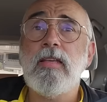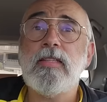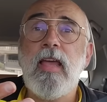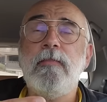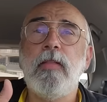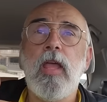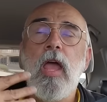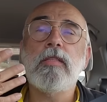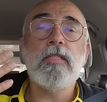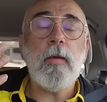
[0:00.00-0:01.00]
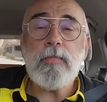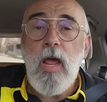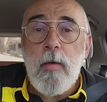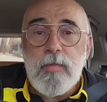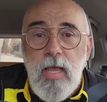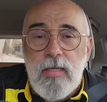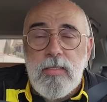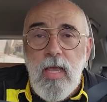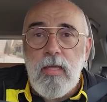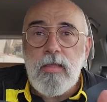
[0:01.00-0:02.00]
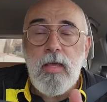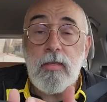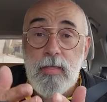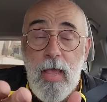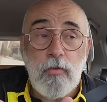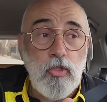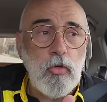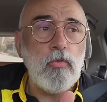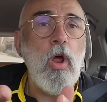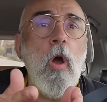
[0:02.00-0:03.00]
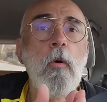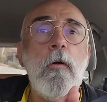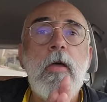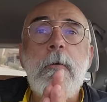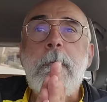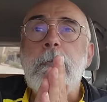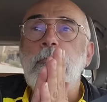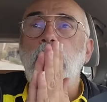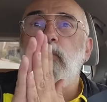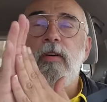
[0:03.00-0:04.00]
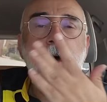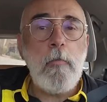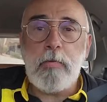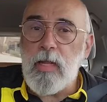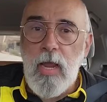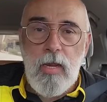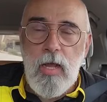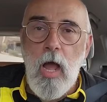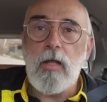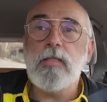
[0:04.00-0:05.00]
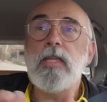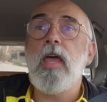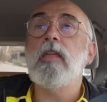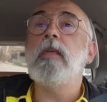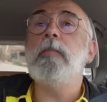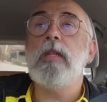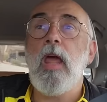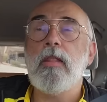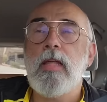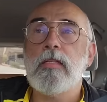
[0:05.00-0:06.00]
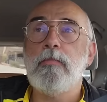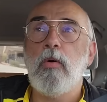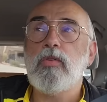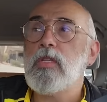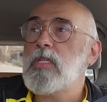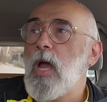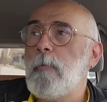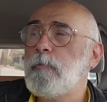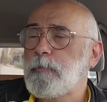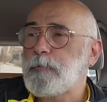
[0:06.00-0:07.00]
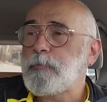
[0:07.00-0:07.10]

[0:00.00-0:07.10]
safely. And sometimes I say things, as you know, without planning on saying them, and that's most of the time.